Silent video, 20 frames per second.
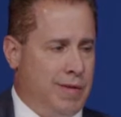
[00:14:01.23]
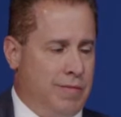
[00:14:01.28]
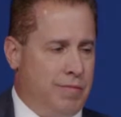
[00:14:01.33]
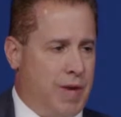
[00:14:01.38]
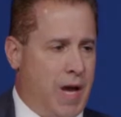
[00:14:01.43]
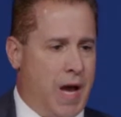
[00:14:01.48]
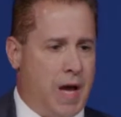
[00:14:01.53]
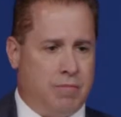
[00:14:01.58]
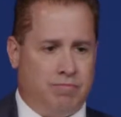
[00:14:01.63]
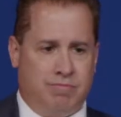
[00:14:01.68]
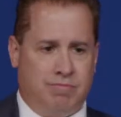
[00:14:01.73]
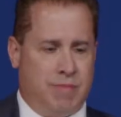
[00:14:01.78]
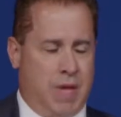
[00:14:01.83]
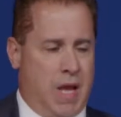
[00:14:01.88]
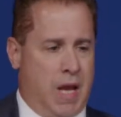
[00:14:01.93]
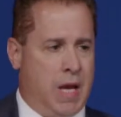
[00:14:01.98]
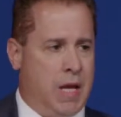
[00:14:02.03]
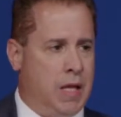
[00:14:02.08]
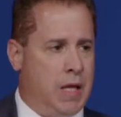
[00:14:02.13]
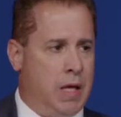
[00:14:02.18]
you've got
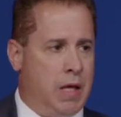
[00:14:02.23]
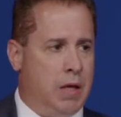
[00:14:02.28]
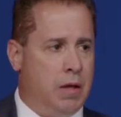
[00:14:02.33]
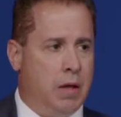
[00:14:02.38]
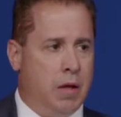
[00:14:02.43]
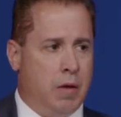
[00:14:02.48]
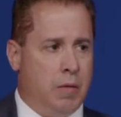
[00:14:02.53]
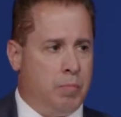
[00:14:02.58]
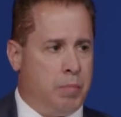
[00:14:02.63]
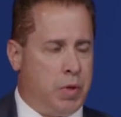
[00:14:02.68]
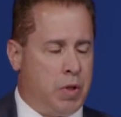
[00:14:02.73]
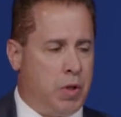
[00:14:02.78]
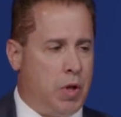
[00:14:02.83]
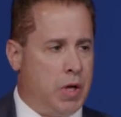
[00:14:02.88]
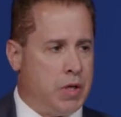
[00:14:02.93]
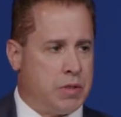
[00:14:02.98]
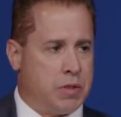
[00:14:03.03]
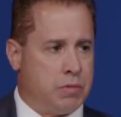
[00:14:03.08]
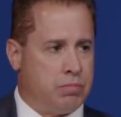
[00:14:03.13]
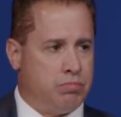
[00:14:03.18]
80
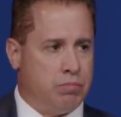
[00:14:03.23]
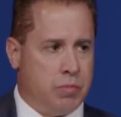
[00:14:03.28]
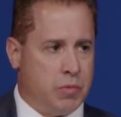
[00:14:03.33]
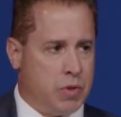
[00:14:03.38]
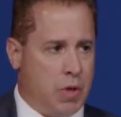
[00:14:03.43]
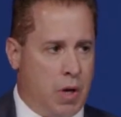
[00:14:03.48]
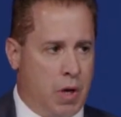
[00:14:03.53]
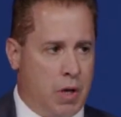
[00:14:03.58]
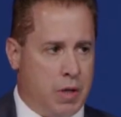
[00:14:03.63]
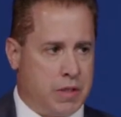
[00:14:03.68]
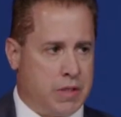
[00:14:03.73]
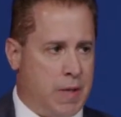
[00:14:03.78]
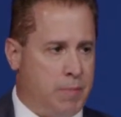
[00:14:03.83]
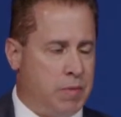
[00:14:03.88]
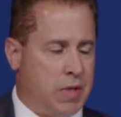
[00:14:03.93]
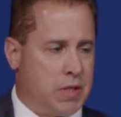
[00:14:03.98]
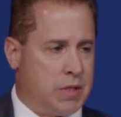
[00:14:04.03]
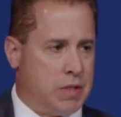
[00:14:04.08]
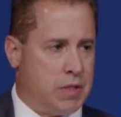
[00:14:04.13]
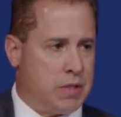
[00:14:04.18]
plus
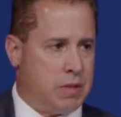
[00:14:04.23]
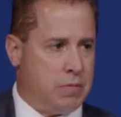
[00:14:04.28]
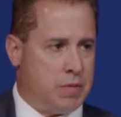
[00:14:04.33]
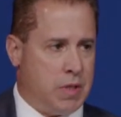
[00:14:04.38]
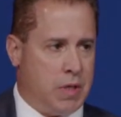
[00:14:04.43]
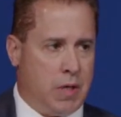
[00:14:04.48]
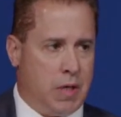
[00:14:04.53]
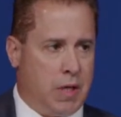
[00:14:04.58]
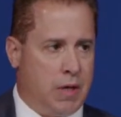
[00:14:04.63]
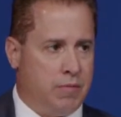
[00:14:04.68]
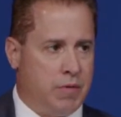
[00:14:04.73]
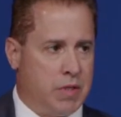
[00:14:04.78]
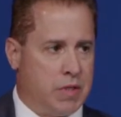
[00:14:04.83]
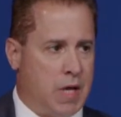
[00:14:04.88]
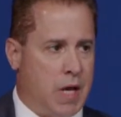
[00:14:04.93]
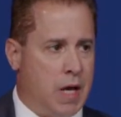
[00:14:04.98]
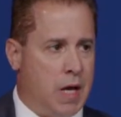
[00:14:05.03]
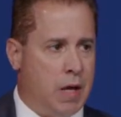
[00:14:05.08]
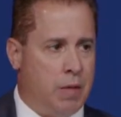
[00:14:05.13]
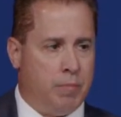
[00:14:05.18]
septic systems at any given
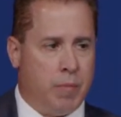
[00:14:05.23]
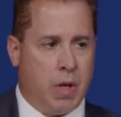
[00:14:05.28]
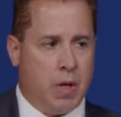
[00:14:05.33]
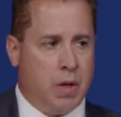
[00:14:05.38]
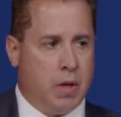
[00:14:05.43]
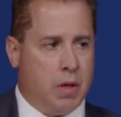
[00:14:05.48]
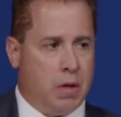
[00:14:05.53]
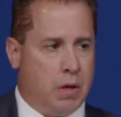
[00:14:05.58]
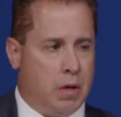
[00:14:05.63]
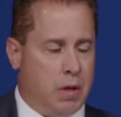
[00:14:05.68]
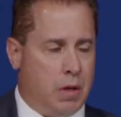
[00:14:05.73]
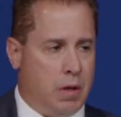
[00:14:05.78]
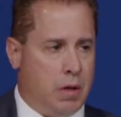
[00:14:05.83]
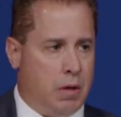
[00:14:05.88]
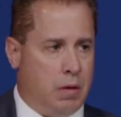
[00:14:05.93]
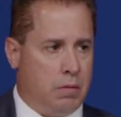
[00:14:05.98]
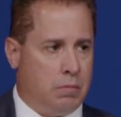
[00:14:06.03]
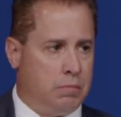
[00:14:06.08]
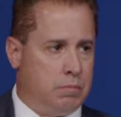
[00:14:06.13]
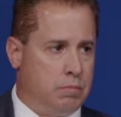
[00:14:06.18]
time
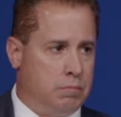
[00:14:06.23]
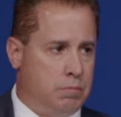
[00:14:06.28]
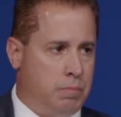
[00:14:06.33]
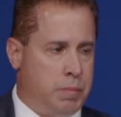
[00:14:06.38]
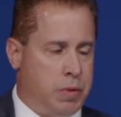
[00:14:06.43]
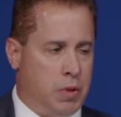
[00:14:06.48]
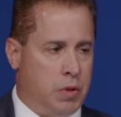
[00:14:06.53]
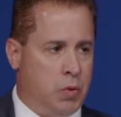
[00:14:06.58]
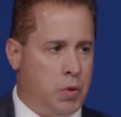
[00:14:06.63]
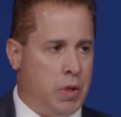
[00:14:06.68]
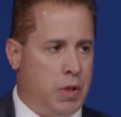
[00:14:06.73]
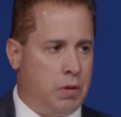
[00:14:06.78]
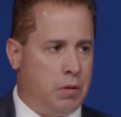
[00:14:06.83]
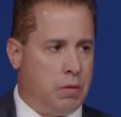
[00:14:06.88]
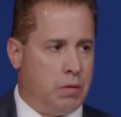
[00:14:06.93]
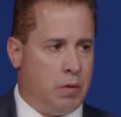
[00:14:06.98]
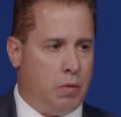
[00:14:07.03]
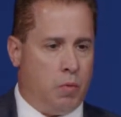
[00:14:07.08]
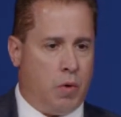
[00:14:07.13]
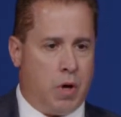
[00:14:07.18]

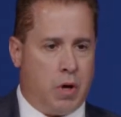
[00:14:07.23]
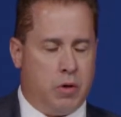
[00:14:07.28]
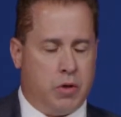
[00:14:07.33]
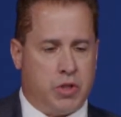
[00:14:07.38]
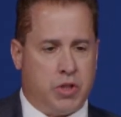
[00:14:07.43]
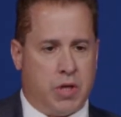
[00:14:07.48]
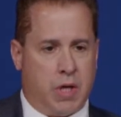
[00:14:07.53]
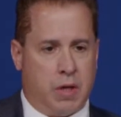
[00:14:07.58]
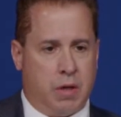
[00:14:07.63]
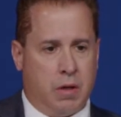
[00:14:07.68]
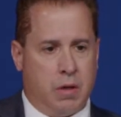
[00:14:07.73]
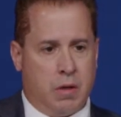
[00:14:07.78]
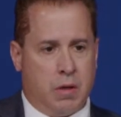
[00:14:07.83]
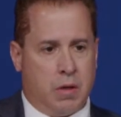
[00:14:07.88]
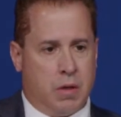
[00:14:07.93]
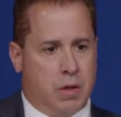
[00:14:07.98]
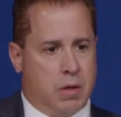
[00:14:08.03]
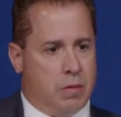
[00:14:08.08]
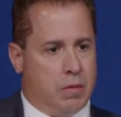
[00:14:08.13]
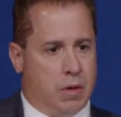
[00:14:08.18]
polluting the watershed.
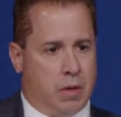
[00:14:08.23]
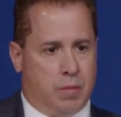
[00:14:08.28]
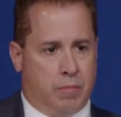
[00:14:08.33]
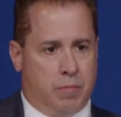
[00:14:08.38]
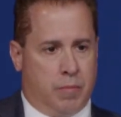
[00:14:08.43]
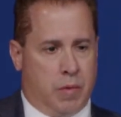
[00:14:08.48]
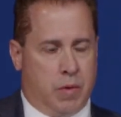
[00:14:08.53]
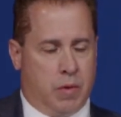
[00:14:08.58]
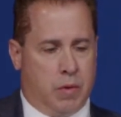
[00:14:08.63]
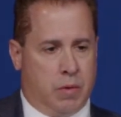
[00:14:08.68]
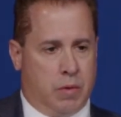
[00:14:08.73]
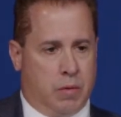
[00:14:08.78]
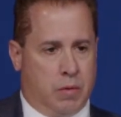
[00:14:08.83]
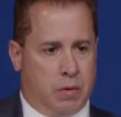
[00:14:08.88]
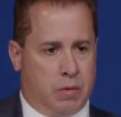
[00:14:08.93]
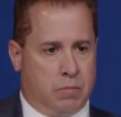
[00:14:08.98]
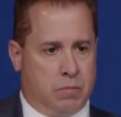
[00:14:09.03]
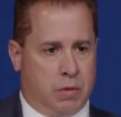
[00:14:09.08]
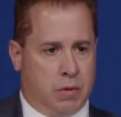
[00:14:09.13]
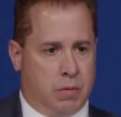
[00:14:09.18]

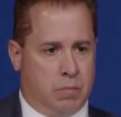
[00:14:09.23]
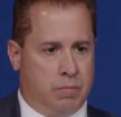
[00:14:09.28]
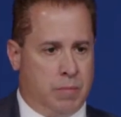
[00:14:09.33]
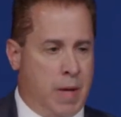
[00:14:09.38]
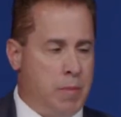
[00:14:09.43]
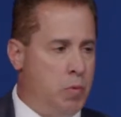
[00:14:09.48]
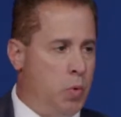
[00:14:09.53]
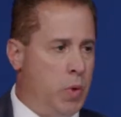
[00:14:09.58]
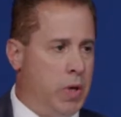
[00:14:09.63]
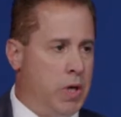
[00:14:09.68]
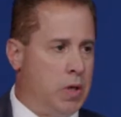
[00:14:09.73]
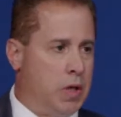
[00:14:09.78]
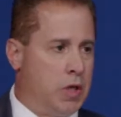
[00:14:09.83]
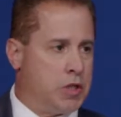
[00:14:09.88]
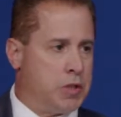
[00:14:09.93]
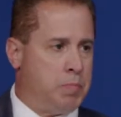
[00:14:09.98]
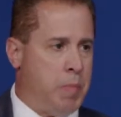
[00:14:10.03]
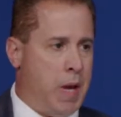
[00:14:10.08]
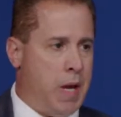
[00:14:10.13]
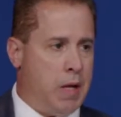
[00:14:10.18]
Maybe we can
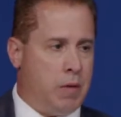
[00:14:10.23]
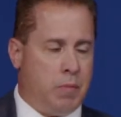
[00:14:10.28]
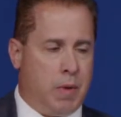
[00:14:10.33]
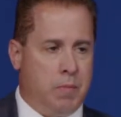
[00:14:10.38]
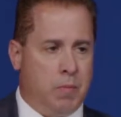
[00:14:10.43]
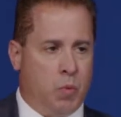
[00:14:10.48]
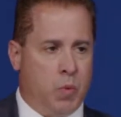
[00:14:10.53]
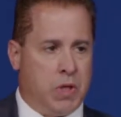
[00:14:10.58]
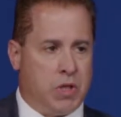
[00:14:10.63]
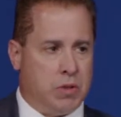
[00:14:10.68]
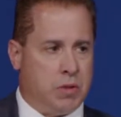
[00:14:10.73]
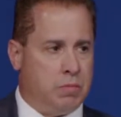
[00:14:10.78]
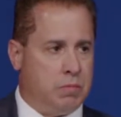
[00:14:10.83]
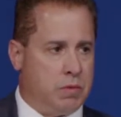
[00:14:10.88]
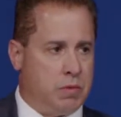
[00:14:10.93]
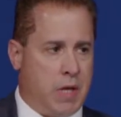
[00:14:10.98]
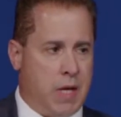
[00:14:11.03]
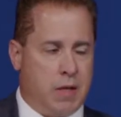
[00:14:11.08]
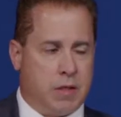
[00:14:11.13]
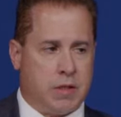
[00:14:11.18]
expand. Maybe we could
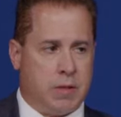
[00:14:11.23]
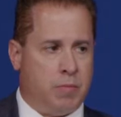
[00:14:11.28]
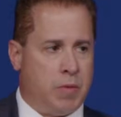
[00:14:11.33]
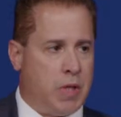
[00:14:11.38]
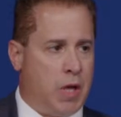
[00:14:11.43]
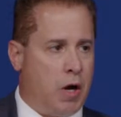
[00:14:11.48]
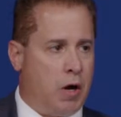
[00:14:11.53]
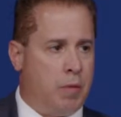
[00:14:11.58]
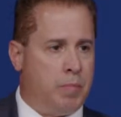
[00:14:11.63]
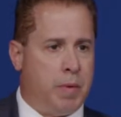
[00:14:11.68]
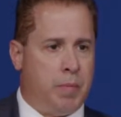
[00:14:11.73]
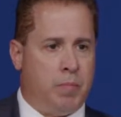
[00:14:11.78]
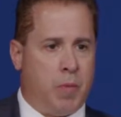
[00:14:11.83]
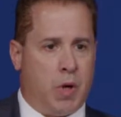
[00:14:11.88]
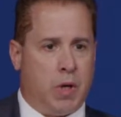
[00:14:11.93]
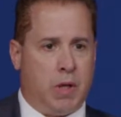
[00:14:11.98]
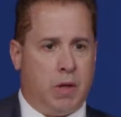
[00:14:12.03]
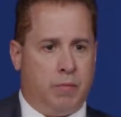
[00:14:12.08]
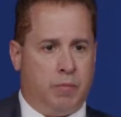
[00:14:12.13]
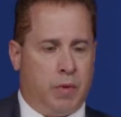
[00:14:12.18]
take some of the ARPA
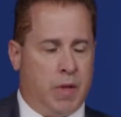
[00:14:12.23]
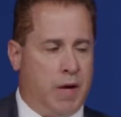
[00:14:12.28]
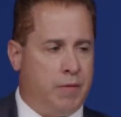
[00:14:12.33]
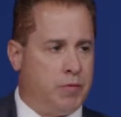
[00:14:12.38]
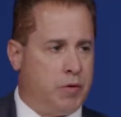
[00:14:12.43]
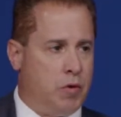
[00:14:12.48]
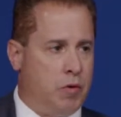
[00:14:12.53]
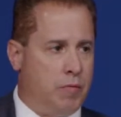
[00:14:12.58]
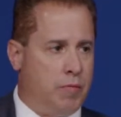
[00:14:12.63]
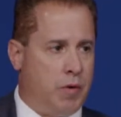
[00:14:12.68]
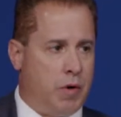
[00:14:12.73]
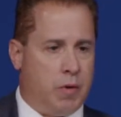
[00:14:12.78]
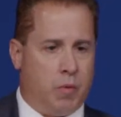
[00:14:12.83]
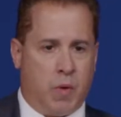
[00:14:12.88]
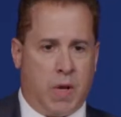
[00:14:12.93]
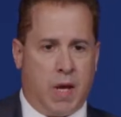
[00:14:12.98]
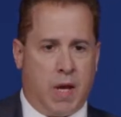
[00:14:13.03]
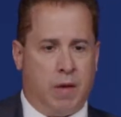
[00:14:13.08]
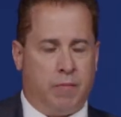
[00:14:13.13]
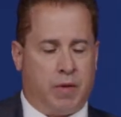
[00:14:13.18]
money left over that
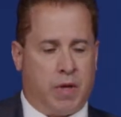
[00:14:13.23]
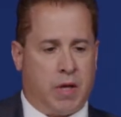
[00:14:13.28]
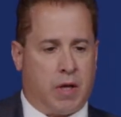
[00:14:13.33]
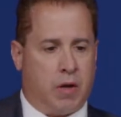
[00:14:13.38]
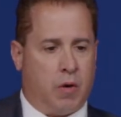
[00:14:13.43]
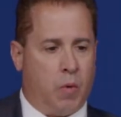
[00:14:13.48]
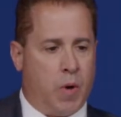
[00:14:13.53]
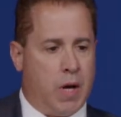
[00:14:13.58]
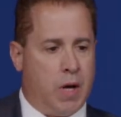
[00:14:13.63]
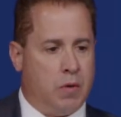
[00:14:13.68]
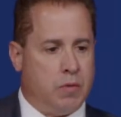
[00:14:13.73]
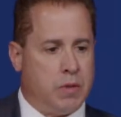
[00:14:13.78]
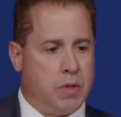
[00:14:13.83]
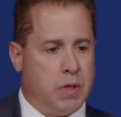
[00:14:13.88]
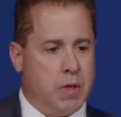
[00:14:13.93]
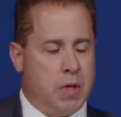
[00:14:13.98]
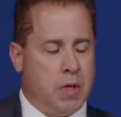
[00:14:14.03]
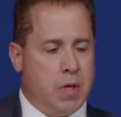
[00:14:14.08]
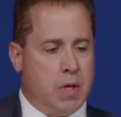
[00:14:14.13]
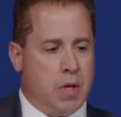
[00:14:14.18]
we have kicking around
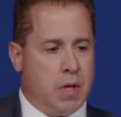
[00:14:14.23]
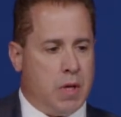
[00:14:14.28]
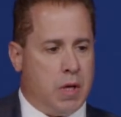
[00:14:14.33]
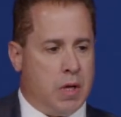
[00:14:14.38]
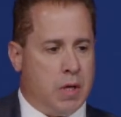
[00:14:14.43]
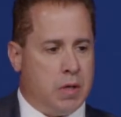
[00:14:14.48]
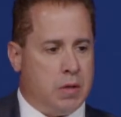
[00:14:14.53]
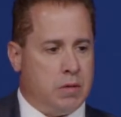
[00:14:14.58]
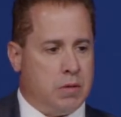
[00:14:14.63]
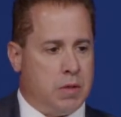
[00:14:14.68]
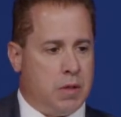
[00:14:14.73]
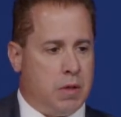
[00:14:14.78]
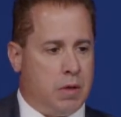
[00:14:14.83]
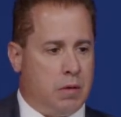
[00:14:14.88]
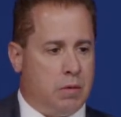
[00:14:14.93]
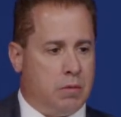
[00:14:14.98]
and